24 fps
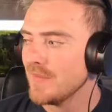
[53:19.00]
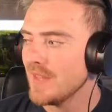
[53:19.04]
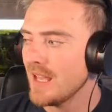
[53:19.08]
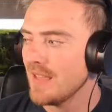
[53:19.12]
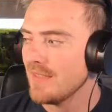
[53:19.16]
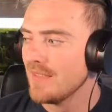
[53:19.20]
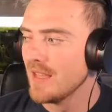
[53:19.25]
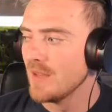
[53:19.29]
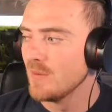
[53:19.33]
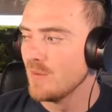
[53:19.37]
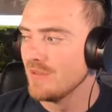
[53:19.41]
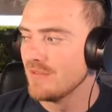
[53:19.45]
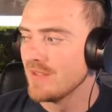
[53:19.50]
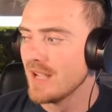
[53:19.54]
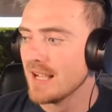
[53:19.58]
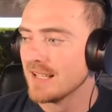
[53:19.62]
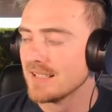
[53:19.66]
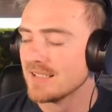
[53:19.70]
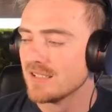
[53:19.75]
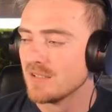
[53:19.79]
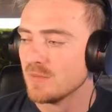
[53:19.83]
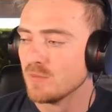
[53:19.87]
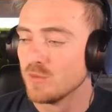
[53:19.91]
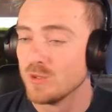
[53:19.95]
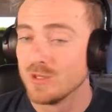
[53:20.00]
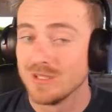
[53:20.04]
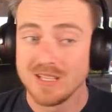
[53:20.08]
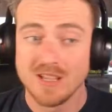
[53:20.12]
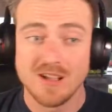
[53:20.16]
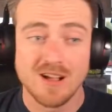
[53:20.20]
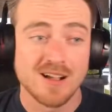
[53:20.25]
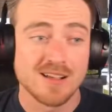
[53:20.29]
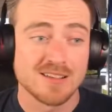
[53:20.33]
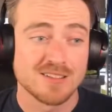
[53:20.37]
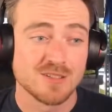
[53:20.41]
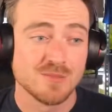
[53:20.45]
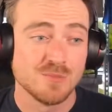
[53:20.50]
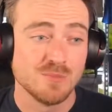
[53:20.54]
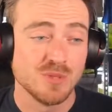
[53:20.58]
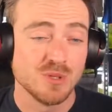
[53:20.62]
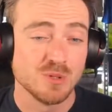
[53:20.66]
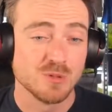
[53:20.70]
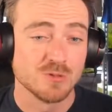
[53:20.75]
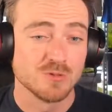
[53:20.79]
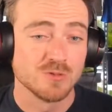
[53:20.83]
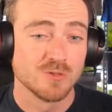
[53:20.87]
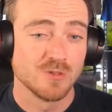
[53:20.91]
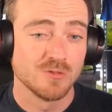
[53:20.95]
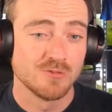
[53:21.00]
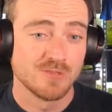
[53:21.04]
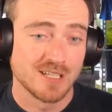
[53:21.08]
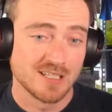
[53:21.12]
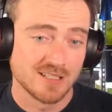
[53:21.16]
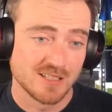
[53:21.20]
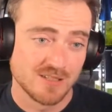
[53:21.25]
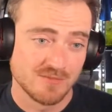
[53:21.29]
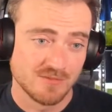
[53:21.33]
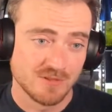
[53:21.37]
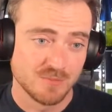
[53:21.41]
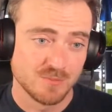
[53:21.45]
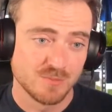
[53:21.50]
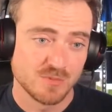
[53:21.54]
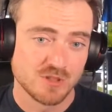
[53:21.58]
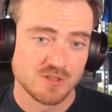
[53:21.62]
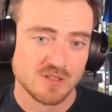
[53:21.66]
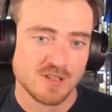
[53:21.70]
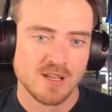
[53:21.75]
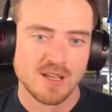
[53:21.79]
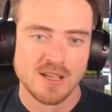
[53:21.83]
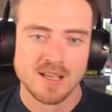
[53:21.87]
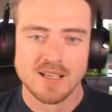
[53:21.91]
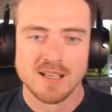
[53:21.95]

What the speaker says: And then we've got some really awesome, beautiful festivums.